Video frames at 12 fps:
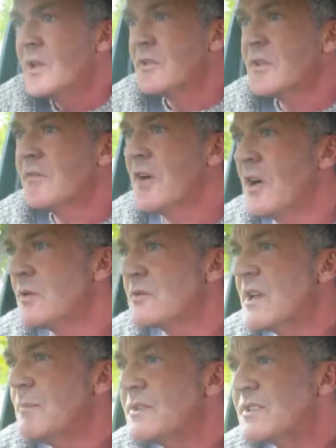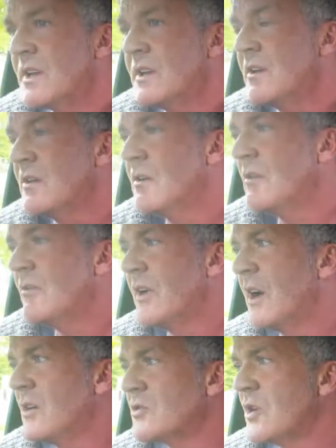The final 10% of
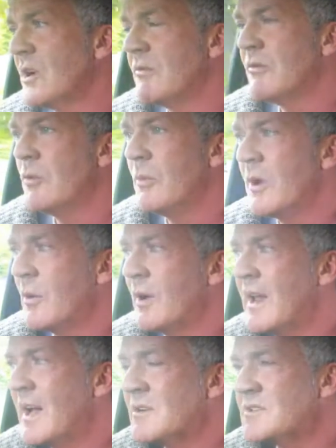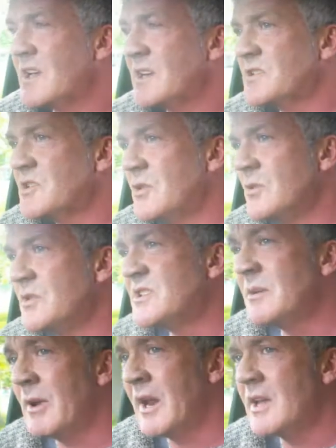our training formula allows us to
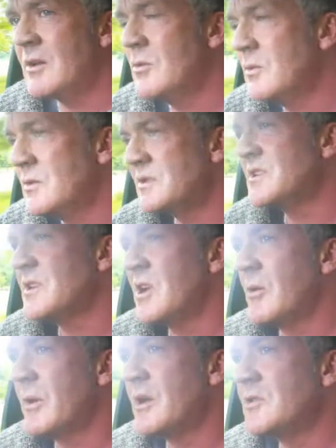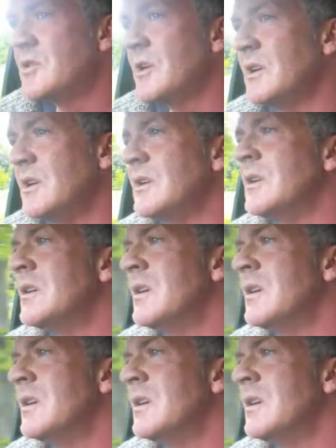simulate or scenario train.